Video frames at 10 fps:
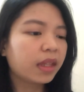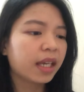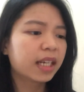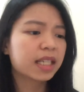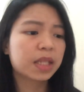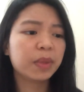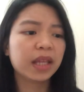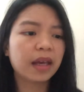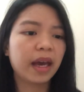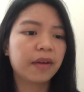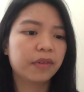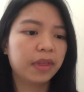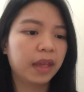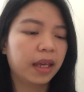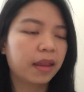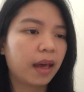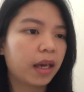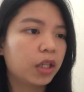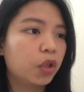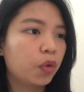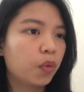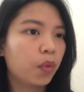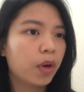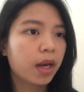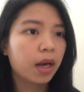It doesn't mean that everything that you